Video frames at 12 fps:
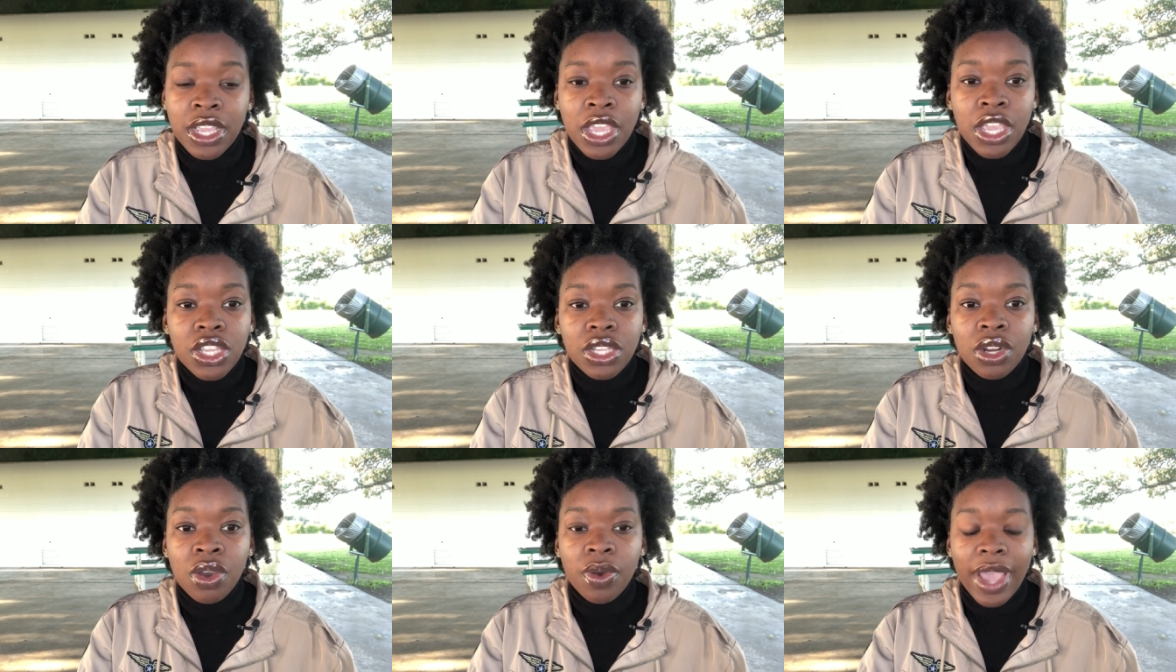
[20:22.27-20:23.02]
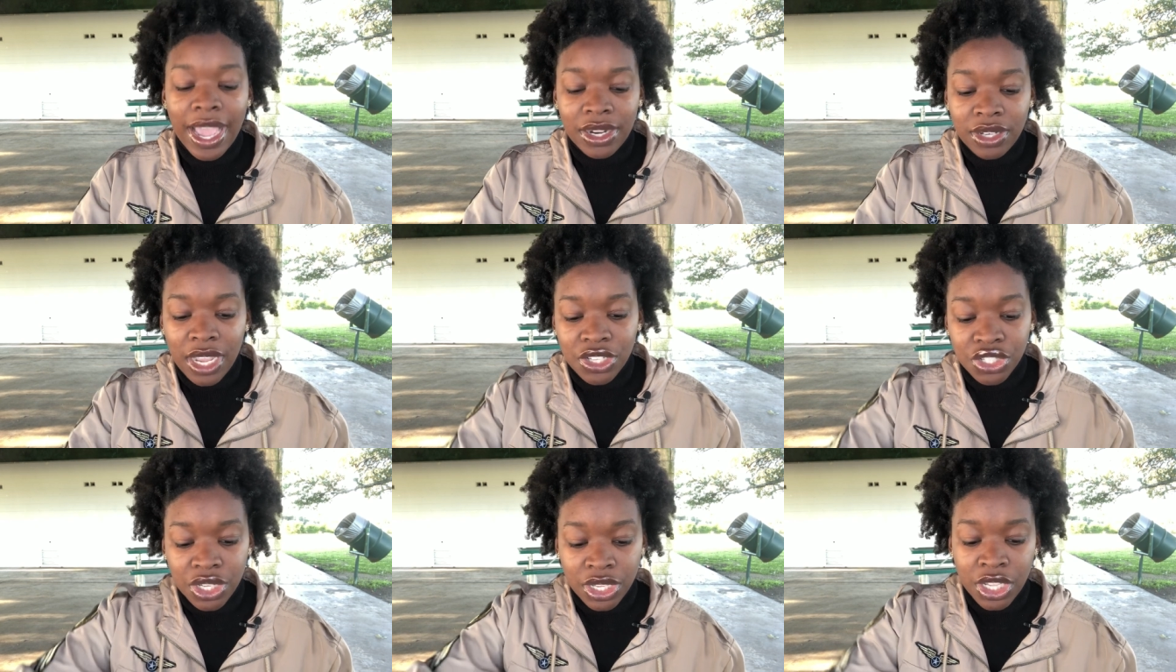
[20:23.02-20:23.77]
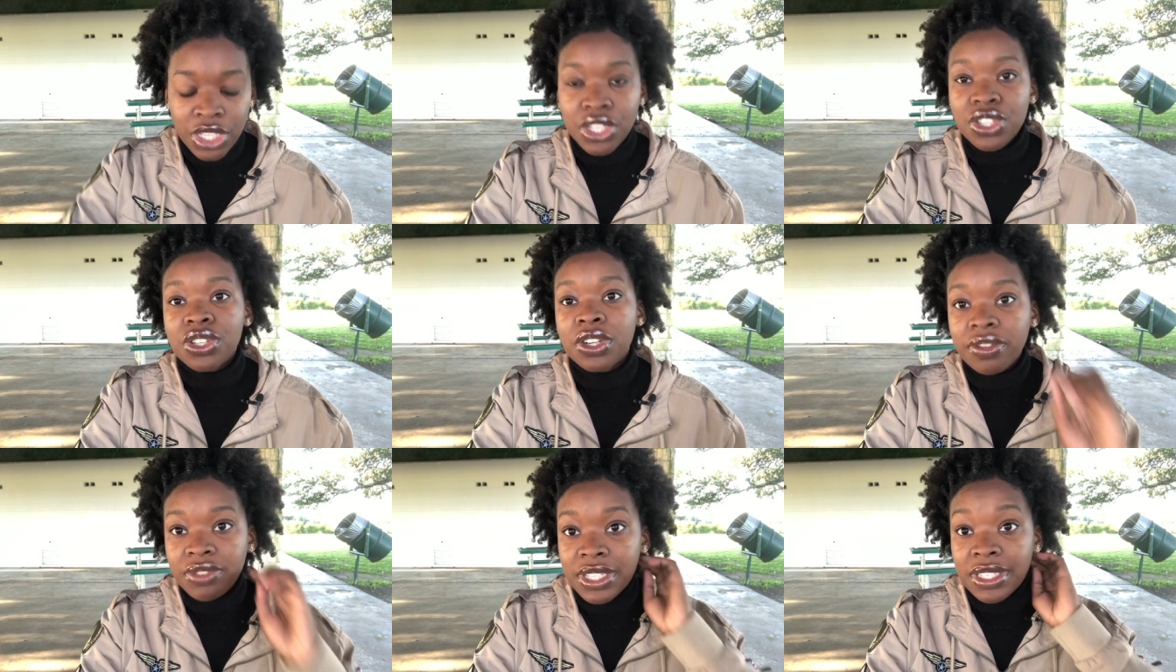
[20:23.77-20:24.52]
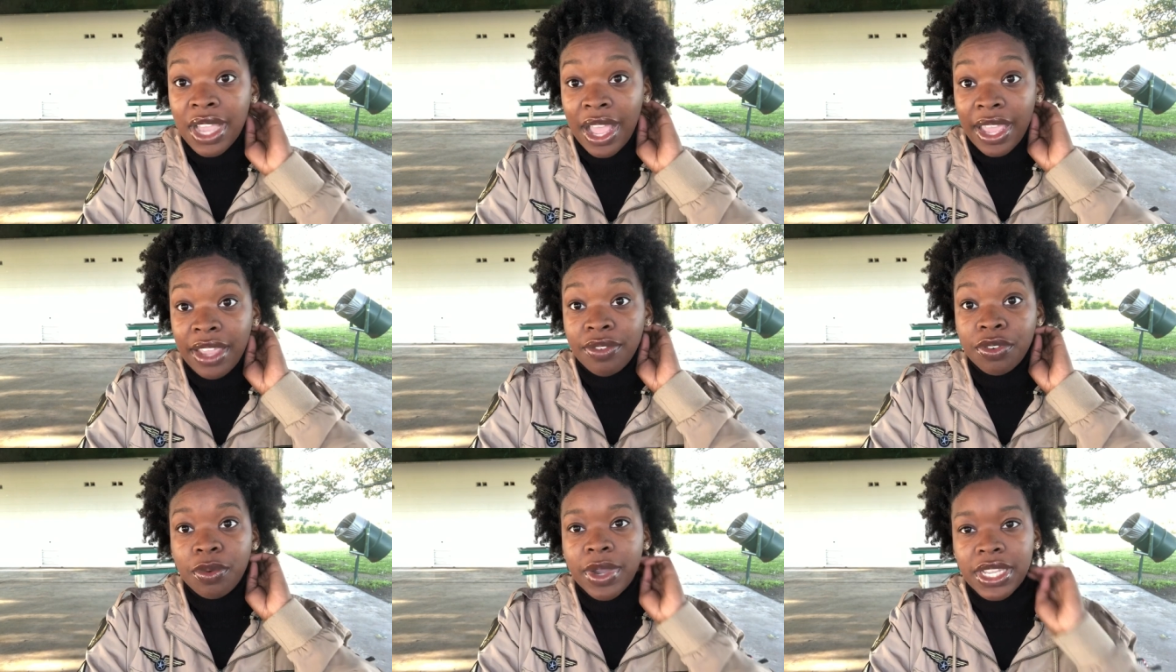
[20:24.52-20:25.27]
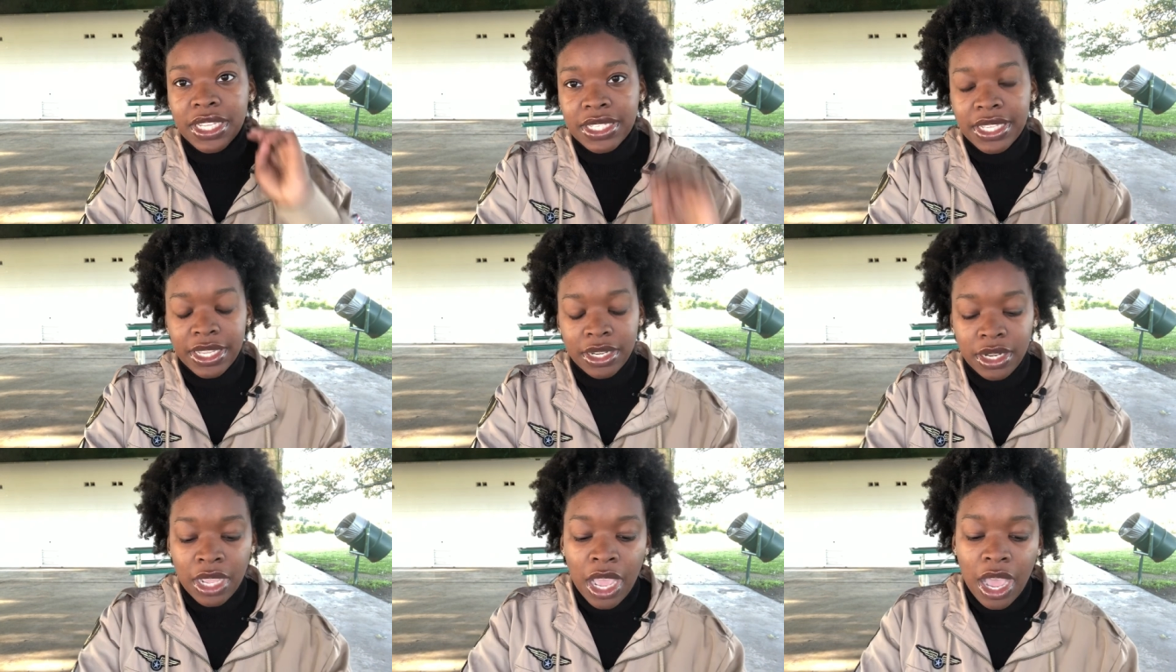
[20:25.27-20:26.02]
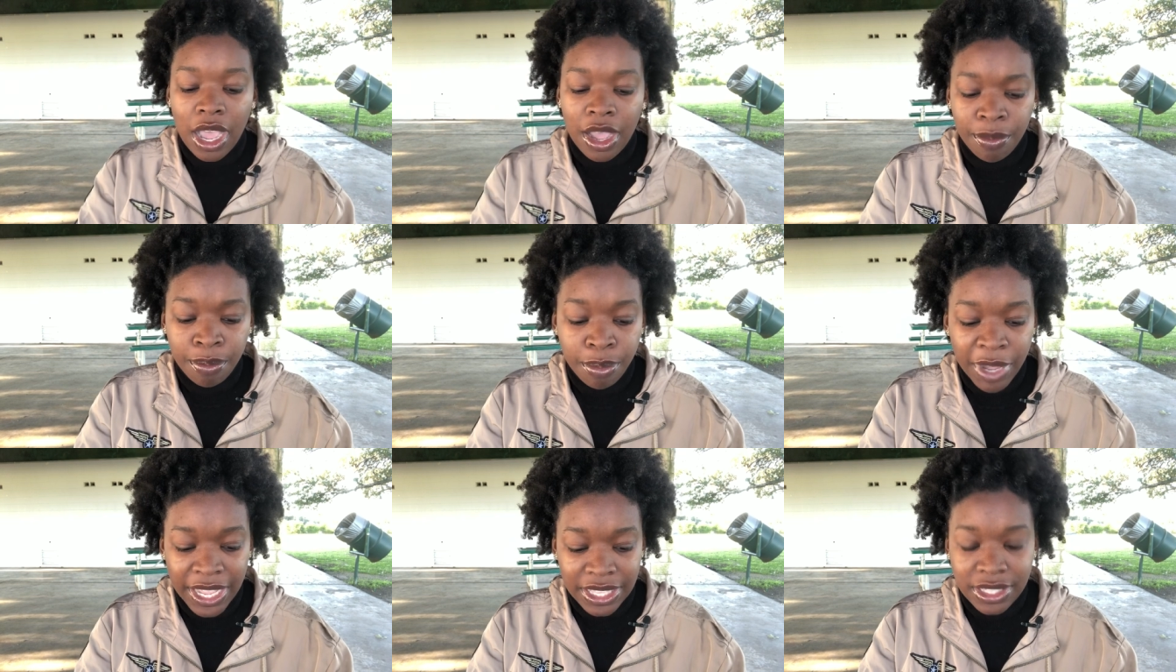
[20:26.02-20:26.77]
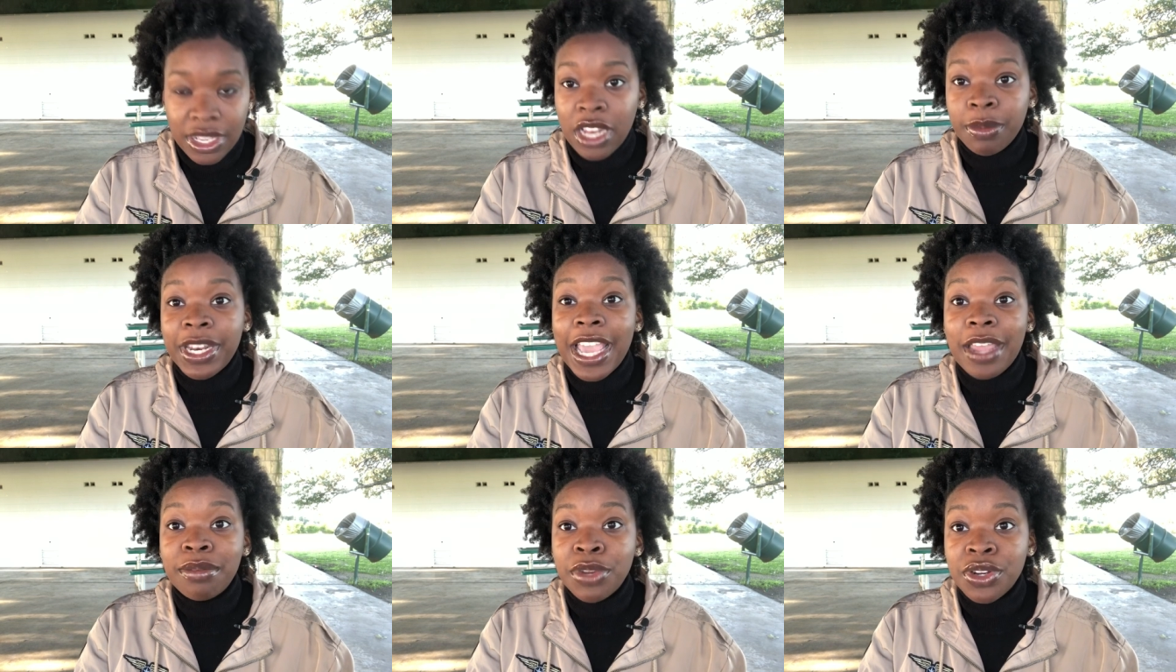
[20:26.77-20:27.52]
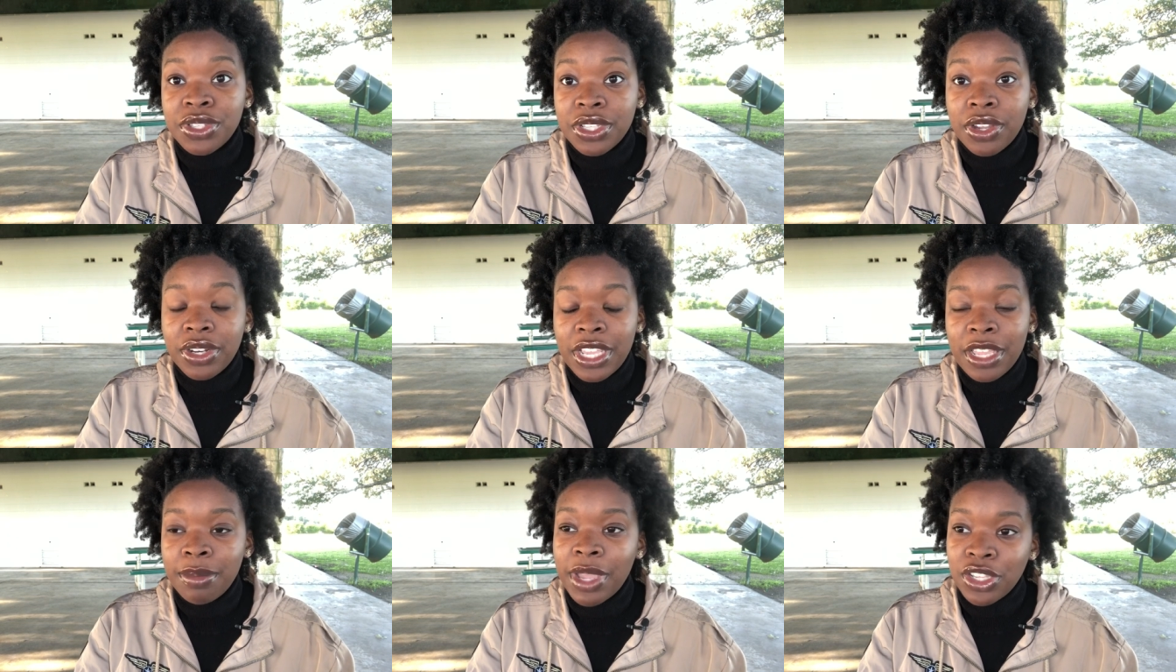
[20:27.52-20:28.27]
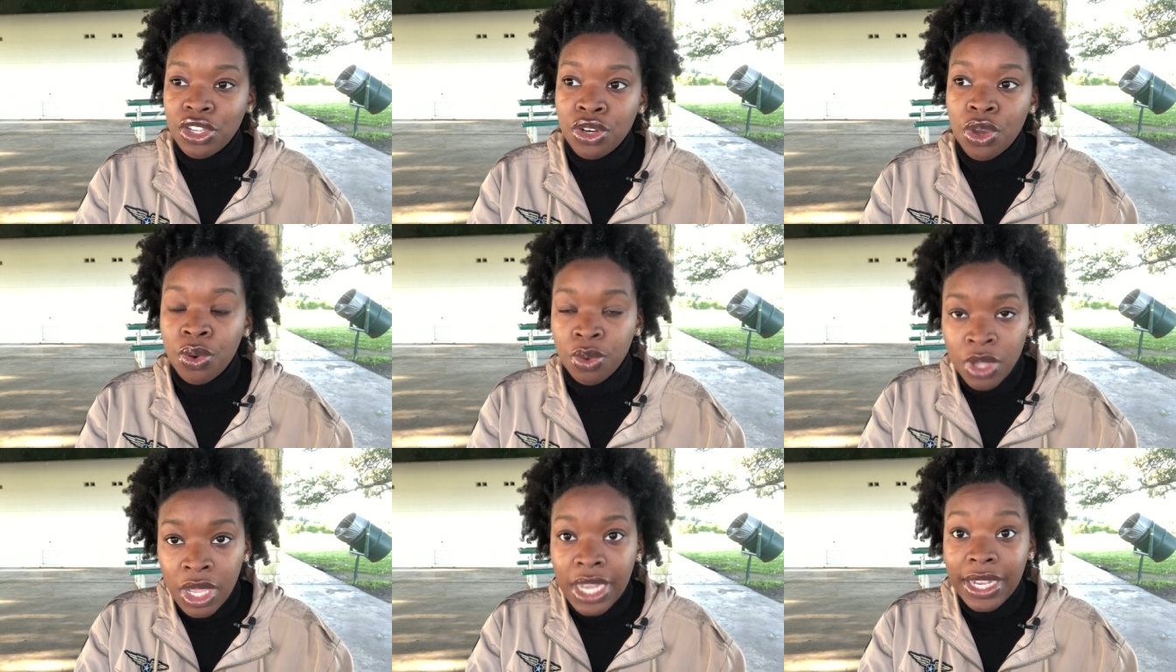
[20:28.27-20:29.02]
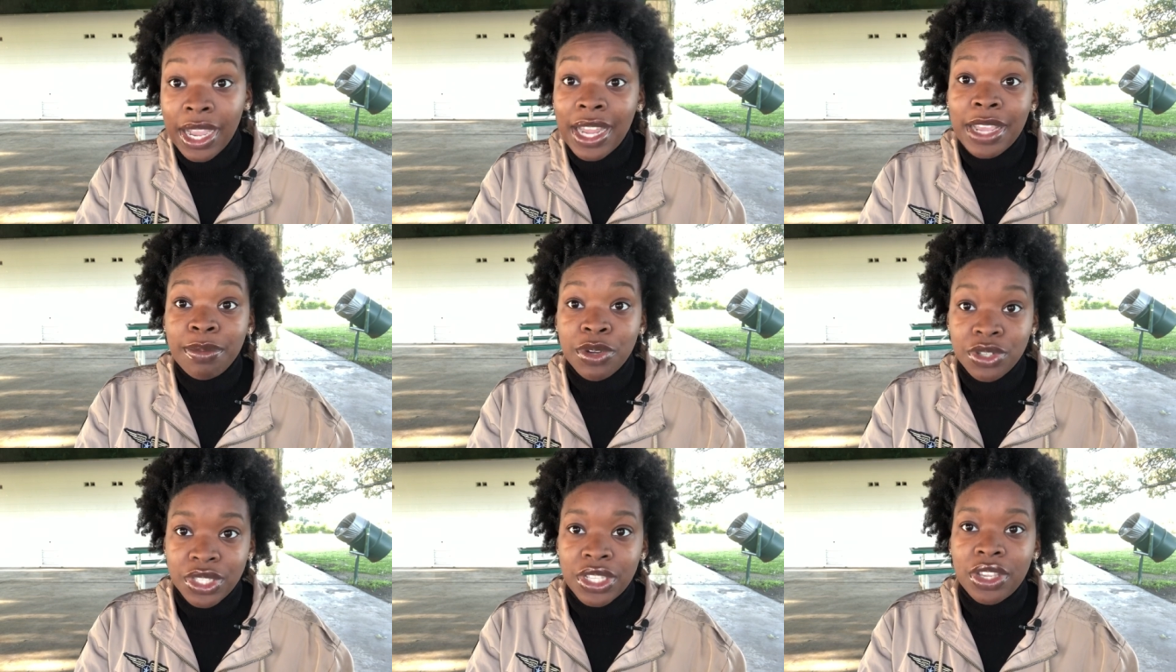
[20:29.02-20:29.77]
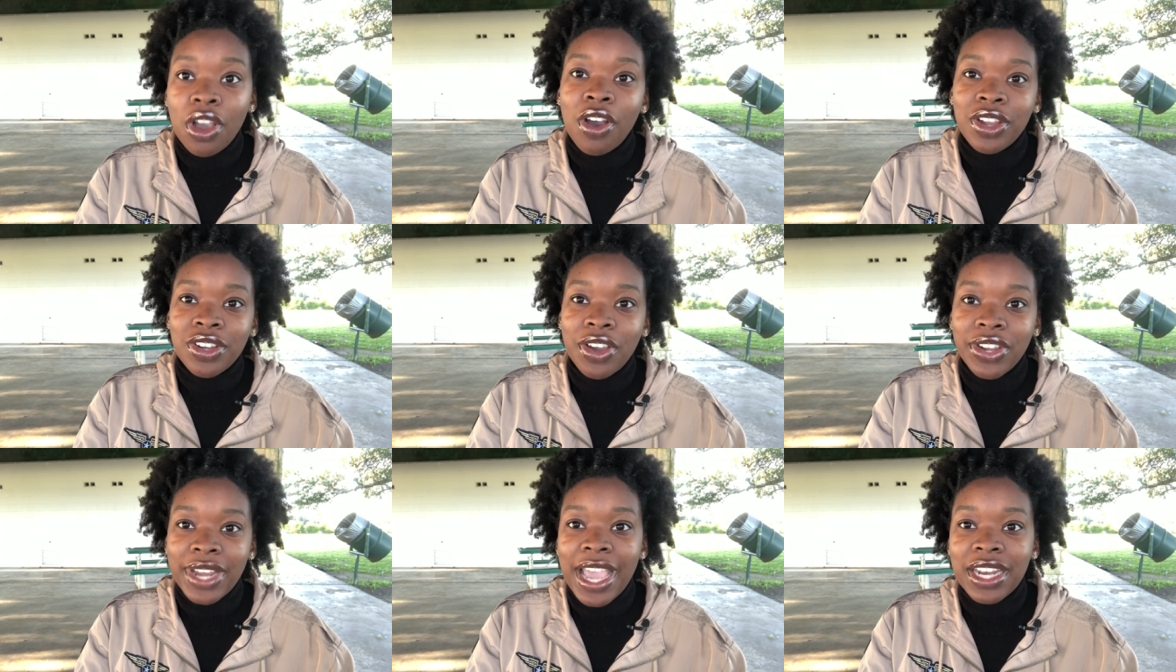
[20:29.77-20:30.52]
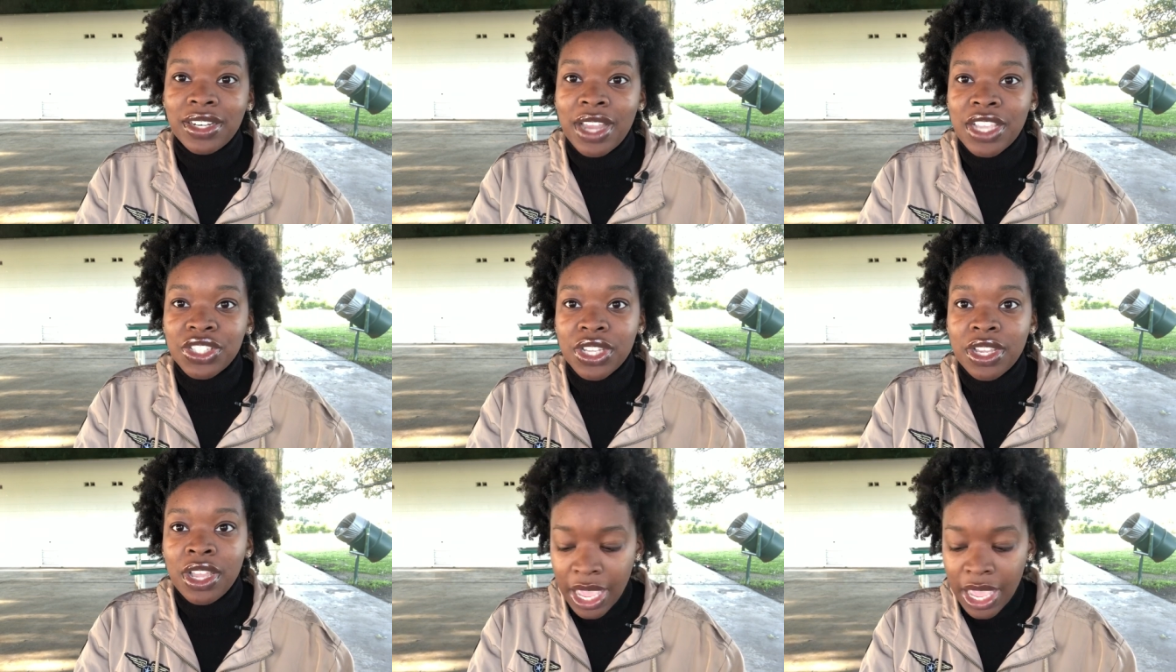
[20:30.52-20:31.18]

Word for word: You know, Adonijah deserved to die for what he did, um, but Solomon had mercy on him, and you know, God had mercy on, on Adonijah.